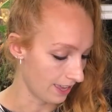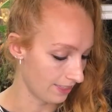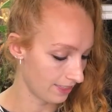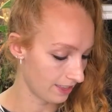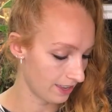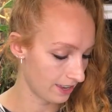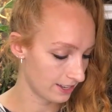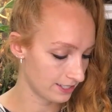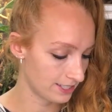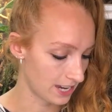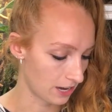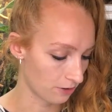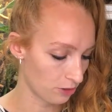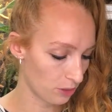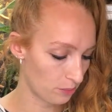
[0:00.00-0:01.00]
And then
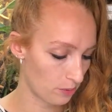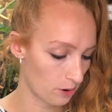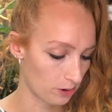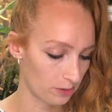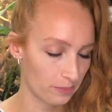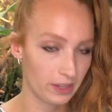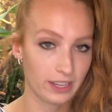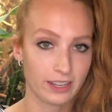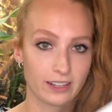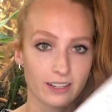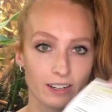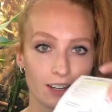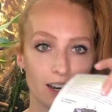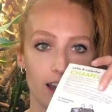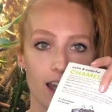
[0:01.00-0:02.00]
down at the bottom
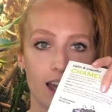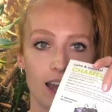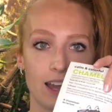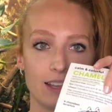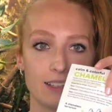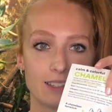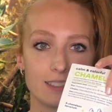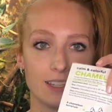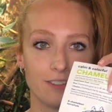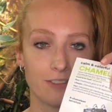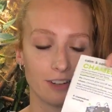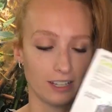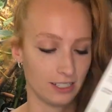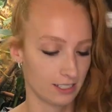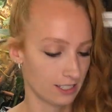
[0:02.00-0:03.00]
here, it has
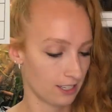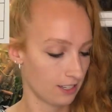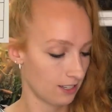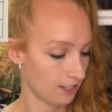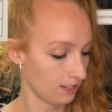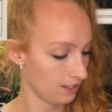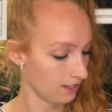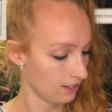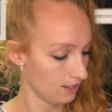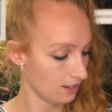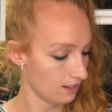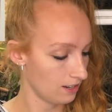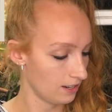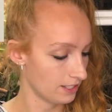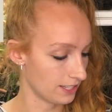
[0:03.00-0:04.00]
different, it
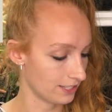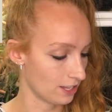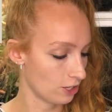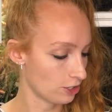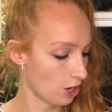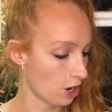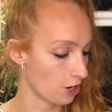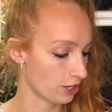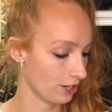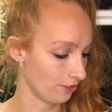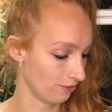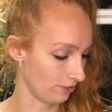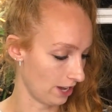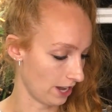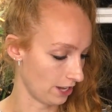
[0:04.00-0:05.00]
says
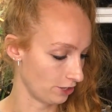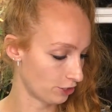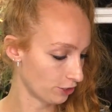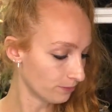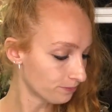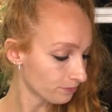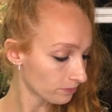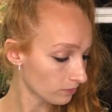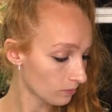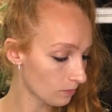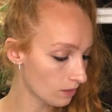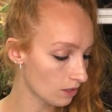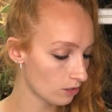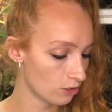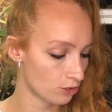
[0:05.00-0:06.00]
target range.
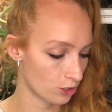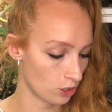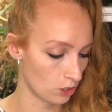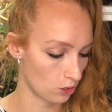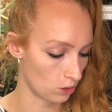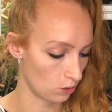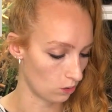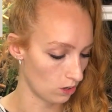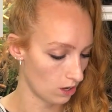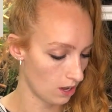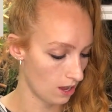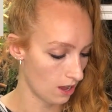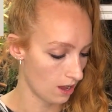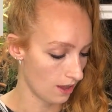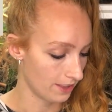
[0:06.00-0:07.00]
So
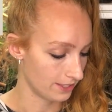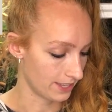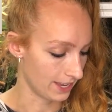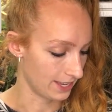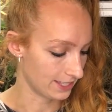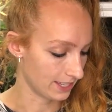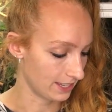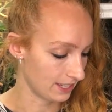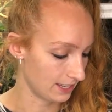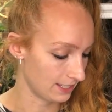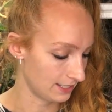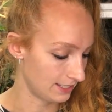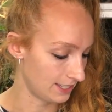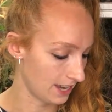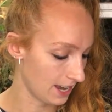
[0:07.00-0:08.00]
it says
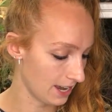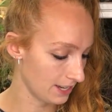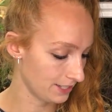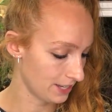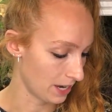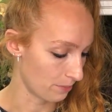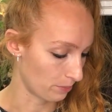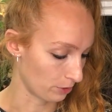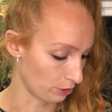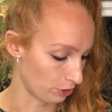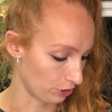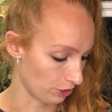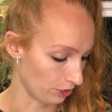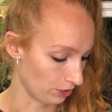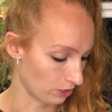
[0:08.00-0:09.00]
day
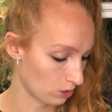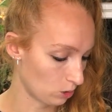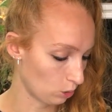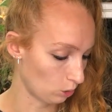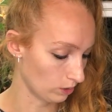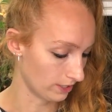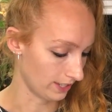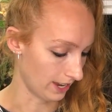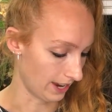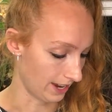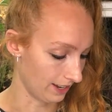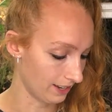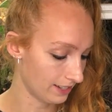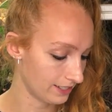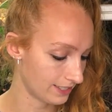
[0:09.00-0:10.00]
temperature, cool
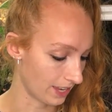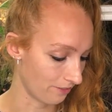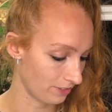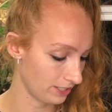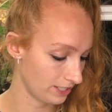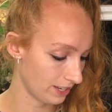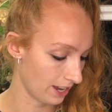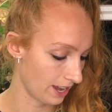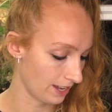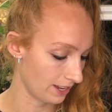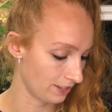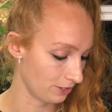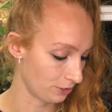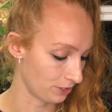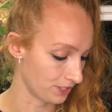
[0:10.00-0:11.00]
side, 7 to
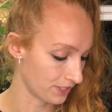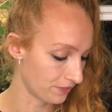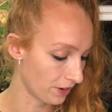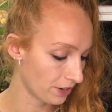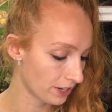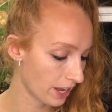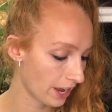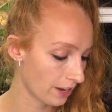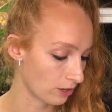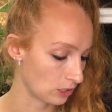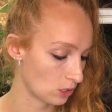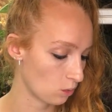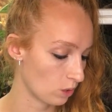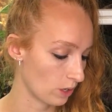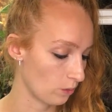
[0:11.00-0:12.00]
80 degrees Fahrenheit
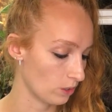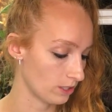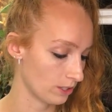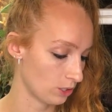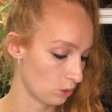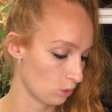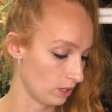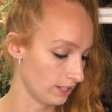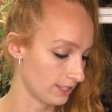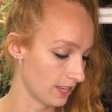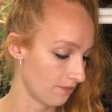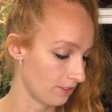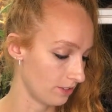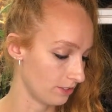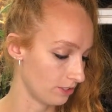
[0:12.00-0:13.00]
or 21 to
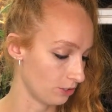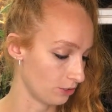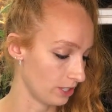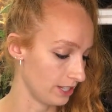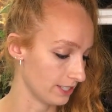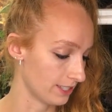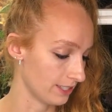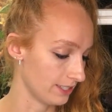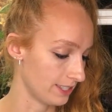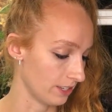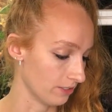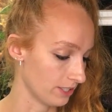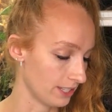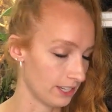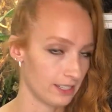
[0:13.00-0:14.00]
27 degrees
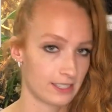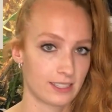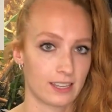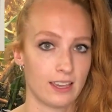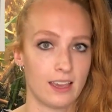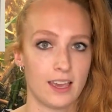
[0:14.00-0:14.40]
Celsius.